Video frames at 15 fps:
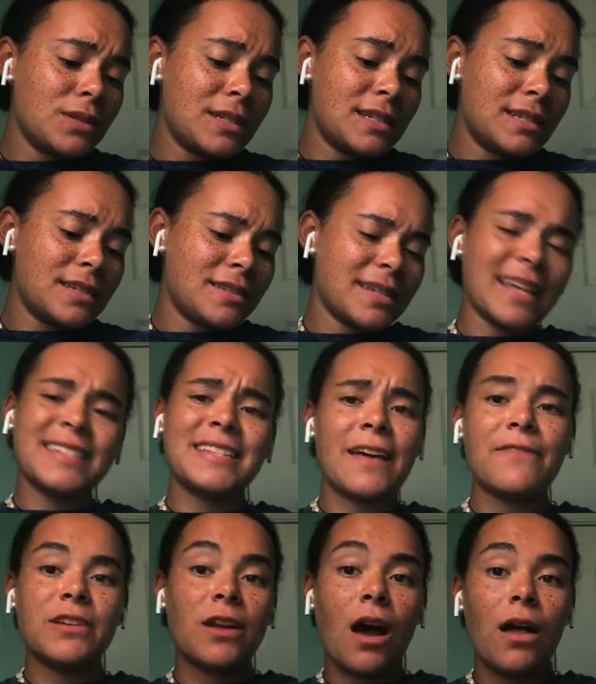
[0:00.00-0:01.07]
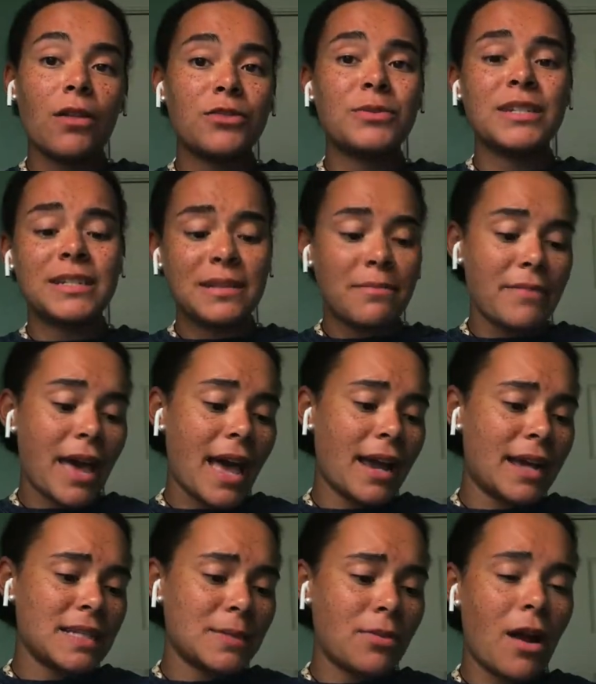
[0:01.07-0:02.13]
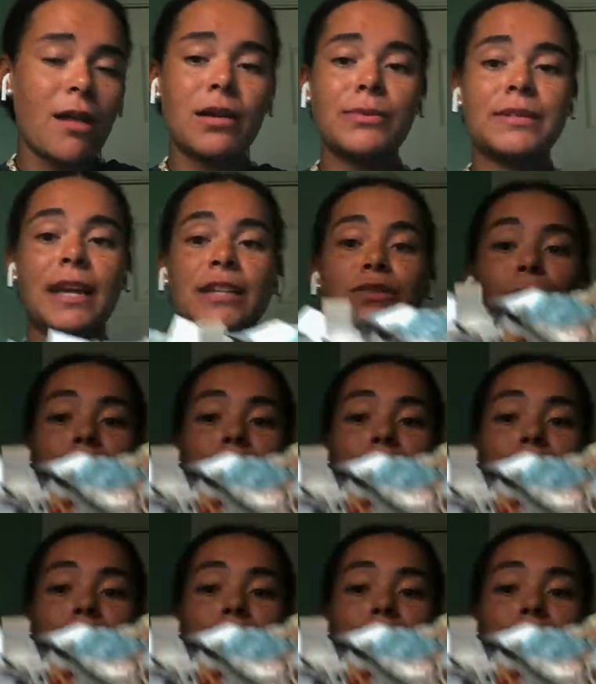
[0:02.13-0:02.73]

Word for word: was like seven dollars, which isn't bad because it probably was like